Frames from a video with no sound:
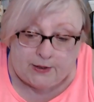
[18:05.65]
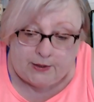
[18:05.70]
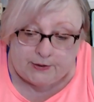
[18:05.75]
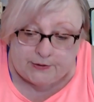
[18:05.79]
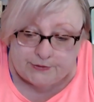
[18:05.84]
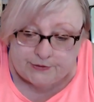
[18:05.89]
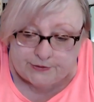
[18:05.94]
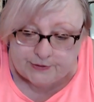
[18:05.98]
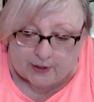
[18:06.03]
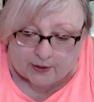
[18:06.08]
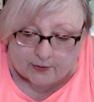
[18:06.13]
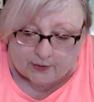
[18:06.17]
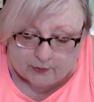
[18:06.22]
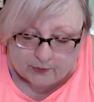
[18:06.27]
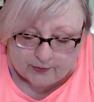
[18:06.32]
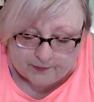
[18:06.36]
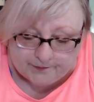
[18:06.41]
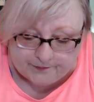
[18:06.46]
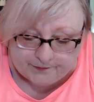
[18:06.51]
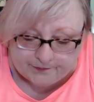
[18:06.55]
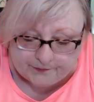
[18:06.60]
So
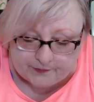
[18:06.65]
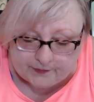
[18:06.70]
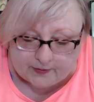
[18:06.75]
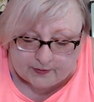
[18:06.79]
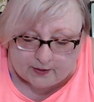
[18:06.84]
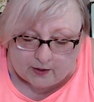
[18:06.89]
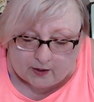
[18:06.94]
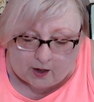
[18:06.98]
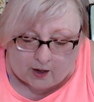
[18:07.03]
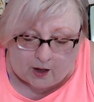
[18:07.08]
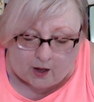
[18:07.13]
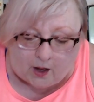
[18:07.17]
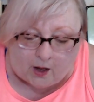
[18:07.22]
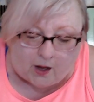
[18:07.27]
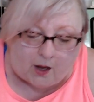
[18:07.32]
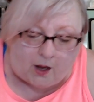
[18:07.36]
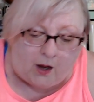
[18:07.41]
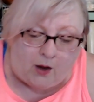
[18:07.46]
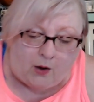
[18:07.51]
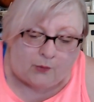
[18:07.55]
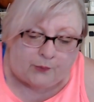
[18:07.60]
uh,
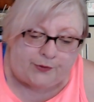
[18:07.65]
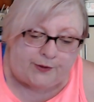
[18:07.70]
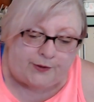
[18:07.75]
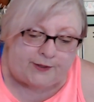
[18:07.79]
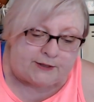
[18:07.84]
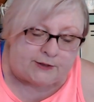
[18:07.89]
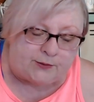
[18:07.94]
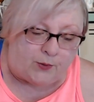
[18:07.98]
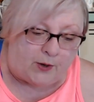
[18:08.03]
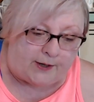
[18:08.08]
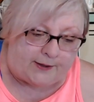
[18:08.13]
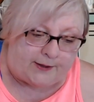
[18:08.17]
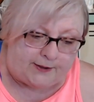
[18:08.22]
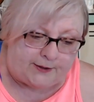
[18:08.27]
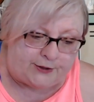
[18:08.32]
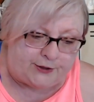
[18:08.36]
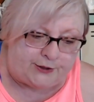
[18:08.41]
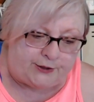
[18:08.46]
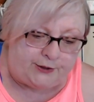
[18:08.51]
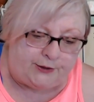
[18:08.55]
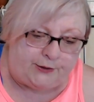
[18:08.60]
oh, this one
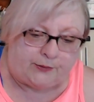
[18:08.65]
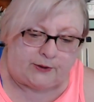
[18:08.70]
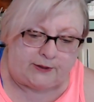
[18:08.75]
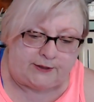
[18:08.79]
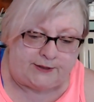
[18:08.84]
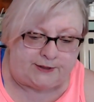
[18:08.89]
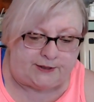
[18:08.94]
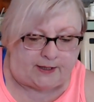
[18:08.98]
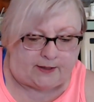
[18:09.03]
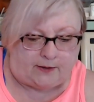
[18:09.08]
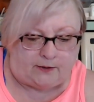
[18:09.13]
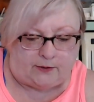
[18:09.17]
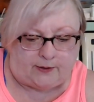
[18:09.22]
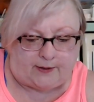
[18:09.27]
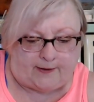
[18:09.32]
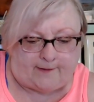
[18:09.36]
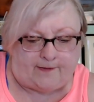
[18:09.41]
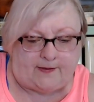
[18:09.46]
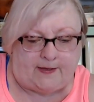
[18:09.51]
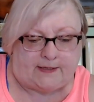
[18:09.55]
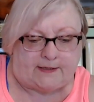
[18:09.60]
too. Let's take a look
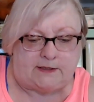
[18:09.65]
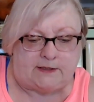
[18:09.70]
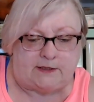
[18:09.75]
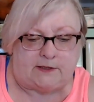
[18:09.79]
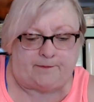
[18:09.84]
at this.